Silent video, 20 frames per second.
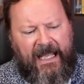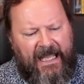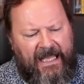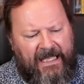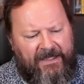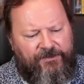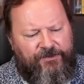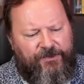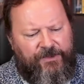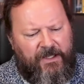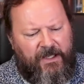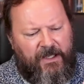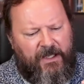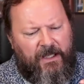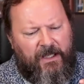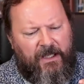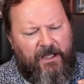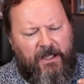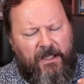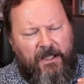And
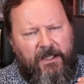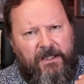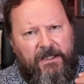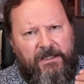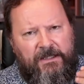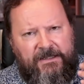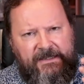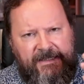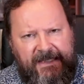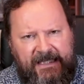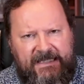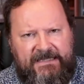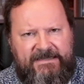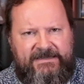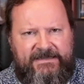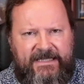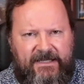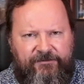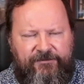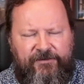
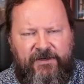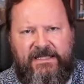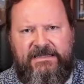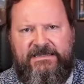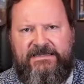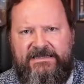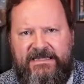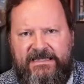these different